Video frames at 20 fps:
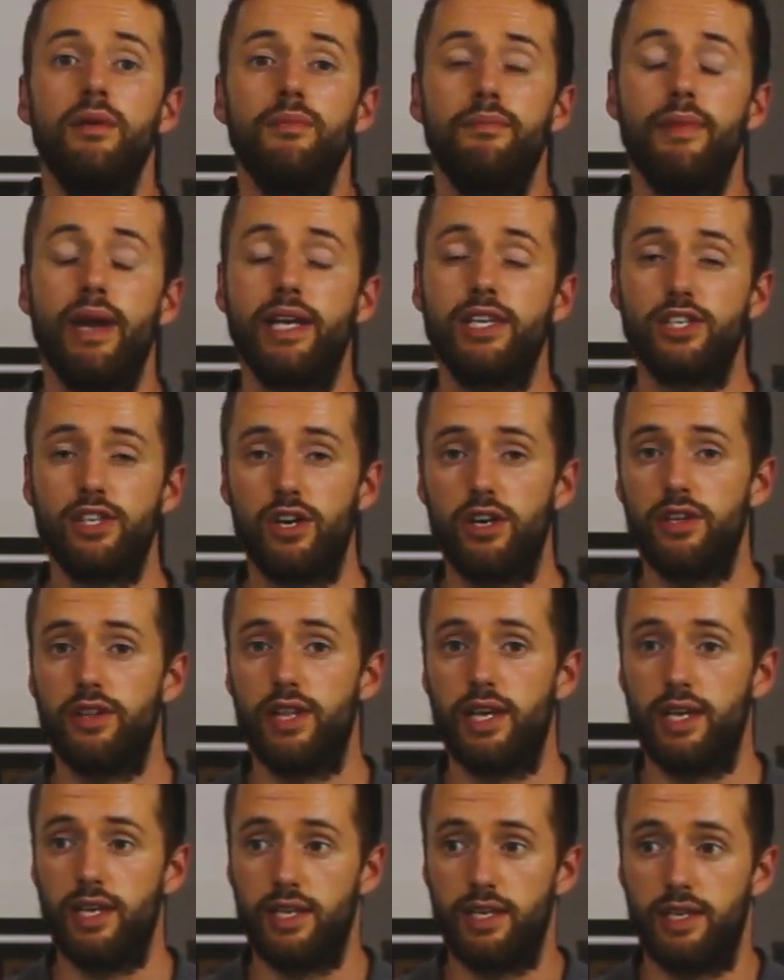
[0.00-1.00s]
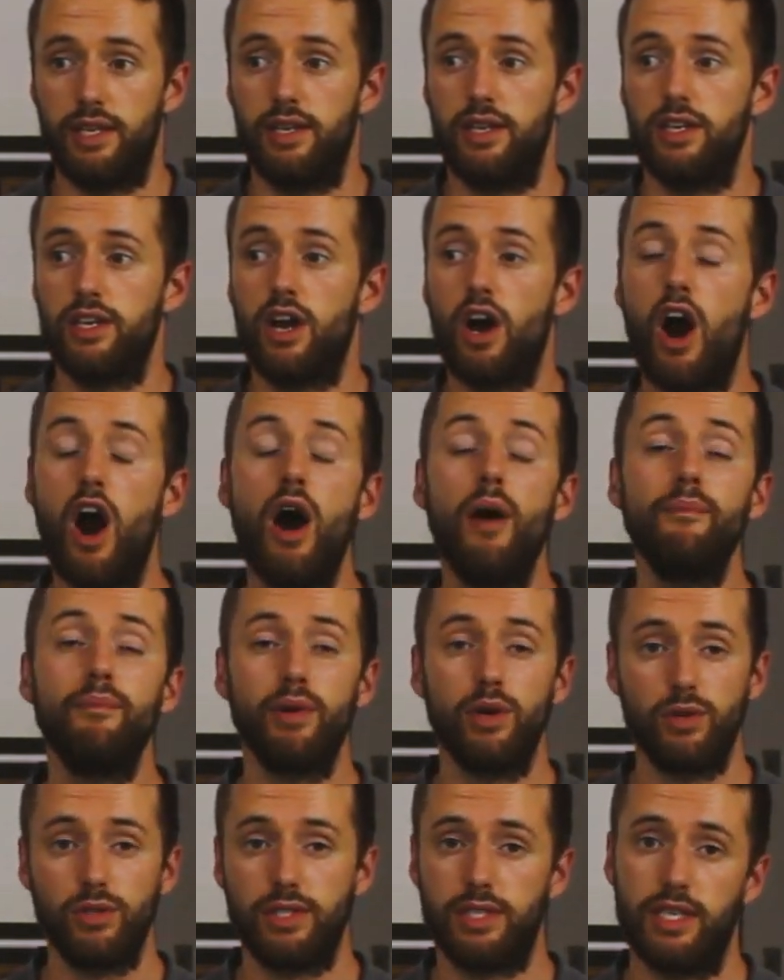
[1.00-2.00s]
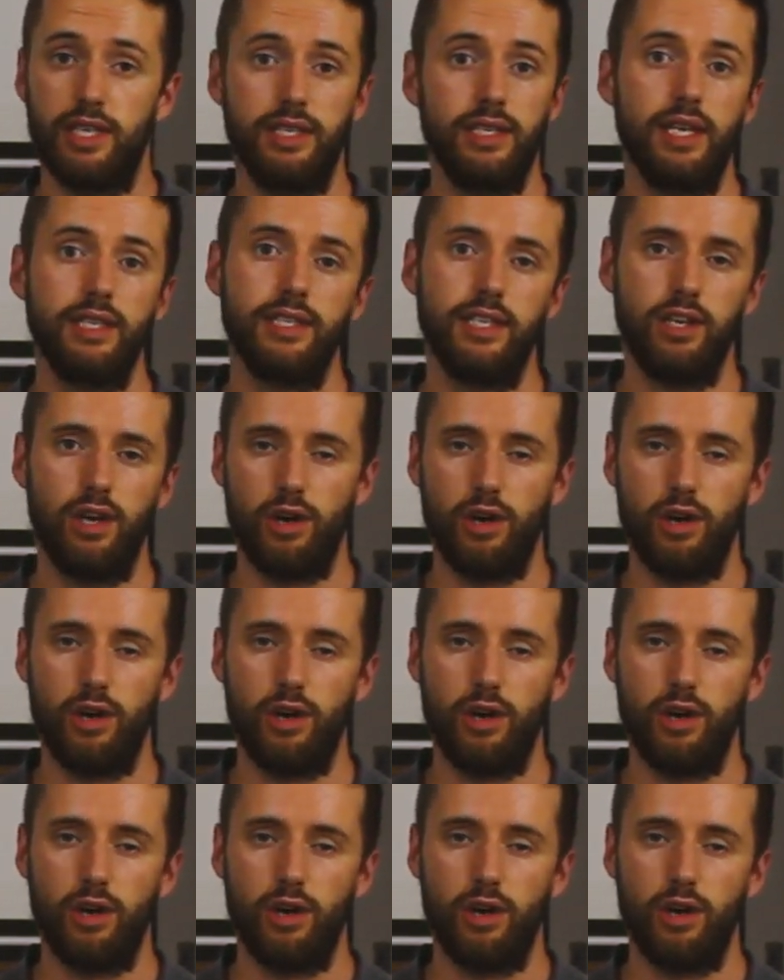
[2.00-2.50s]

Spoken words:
make sure that composting doesn't